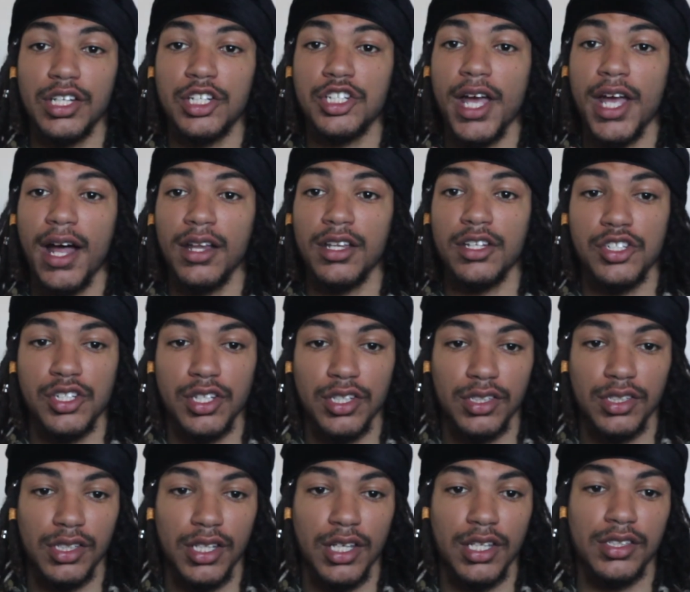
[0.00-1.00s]

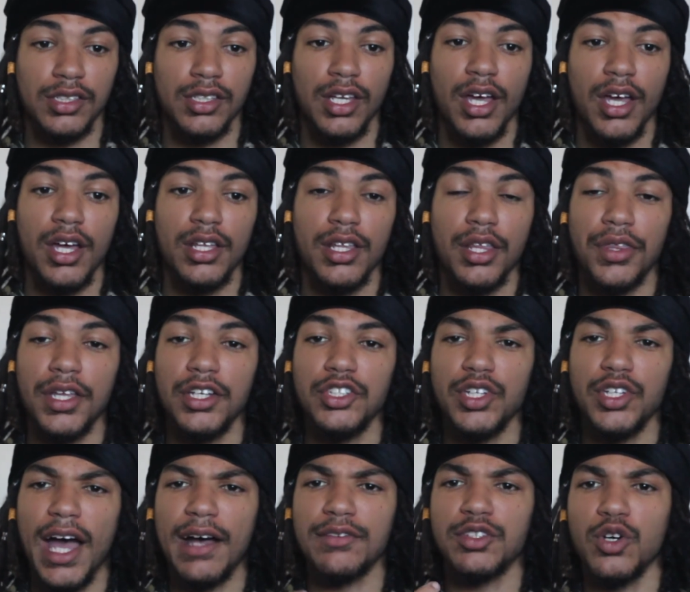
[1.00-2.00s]
challenges, it's the things
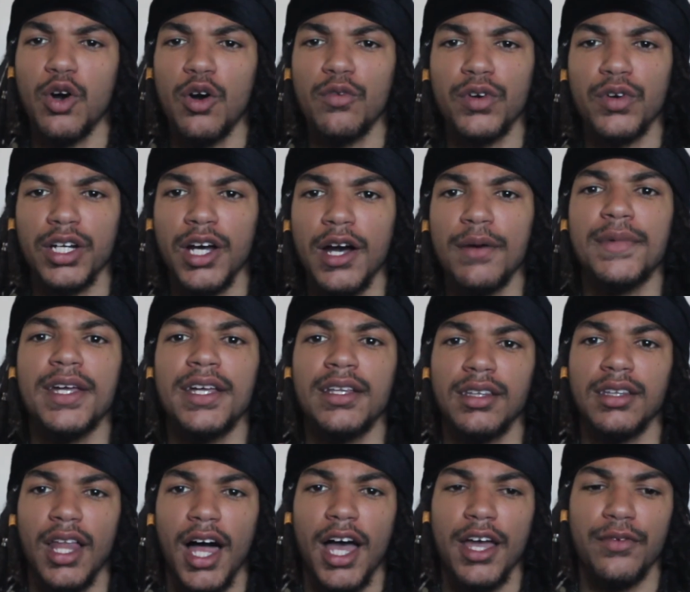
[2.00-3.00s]
you have to overcome
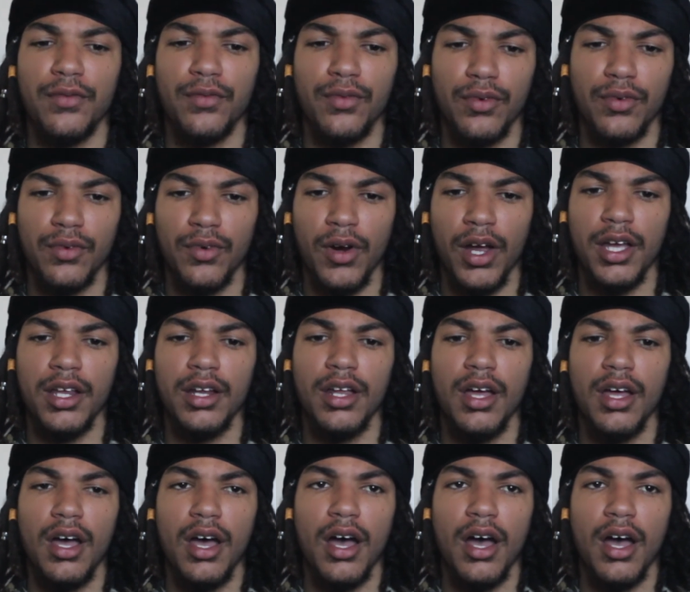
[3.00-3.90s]
in life, right?